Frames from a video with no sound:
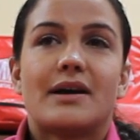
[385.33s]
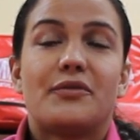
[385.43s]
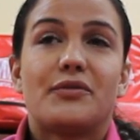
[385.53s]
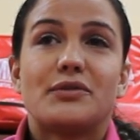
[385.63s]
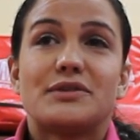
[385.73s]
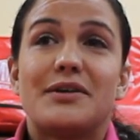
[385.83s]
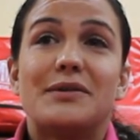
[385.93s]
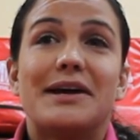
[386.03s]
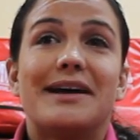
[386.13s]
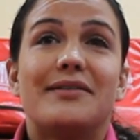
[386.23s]
Of course, I
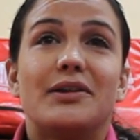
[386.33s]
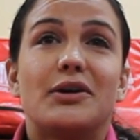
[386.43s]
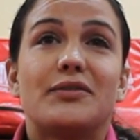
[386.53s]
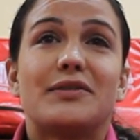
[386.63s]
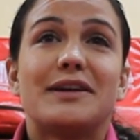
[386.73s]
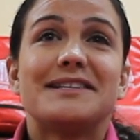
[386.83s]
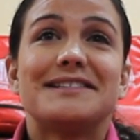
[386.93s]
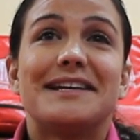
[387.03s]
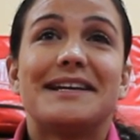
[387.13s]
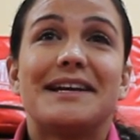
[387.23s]
want to have a lot of
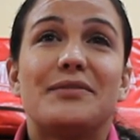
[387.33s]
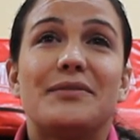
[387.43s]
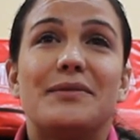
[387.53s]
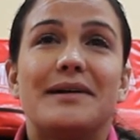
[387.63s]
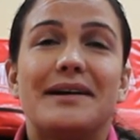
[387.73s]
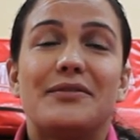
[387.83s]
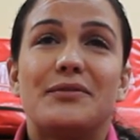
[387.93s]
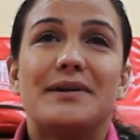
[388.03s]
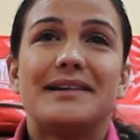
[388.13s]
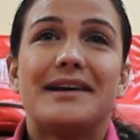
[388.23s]
kids like
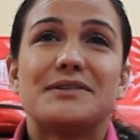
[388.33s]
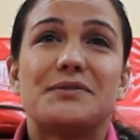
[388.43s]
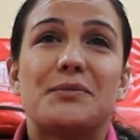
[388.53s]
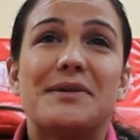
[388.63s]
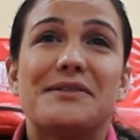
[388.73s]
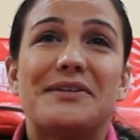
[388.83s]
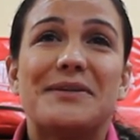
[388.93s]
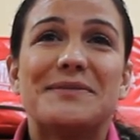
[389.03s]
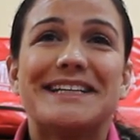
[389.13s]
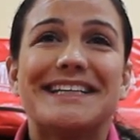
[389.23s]
everyone else from my
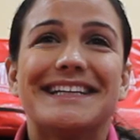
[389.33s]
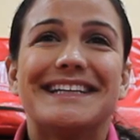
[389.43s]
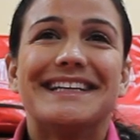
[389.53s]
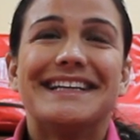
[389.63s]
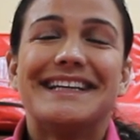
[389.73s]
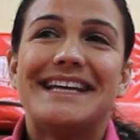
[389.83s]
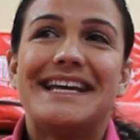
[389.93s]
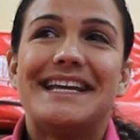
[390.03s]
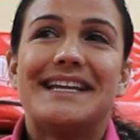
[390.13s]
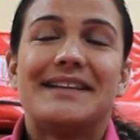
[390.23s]
family,
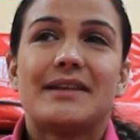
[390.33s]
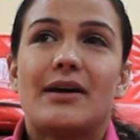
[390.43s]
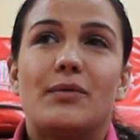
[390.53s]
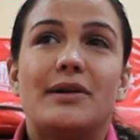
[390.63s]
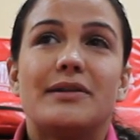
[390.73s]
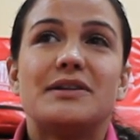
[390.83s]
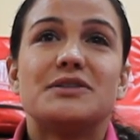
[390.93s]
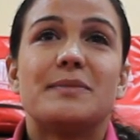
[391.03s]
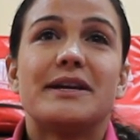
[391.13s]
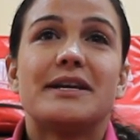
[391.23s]
and I want to
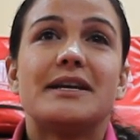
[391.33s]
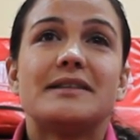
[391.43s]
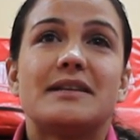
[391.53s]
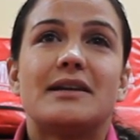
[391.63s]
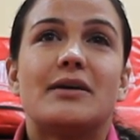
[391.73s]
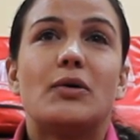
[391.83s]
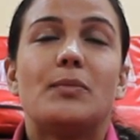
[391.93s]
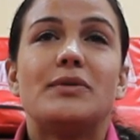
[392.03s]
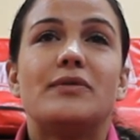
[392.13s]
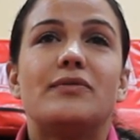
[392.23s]
teach my kids, and I
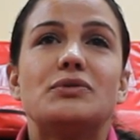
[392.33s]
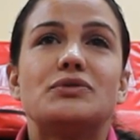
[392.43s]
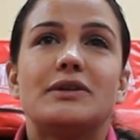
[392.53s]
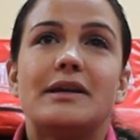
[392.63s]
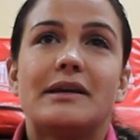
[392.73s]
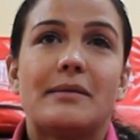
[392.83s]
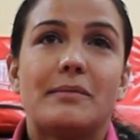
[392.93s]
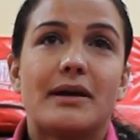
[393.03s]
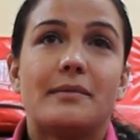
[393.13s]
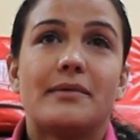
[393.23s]
hope in the future they can
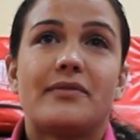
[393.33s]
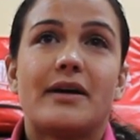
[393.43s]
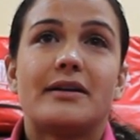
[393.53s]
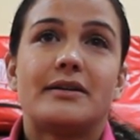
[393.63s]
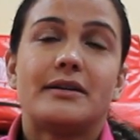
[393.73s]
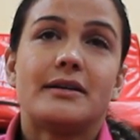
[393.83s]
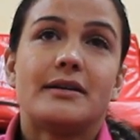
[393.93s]
become a fighter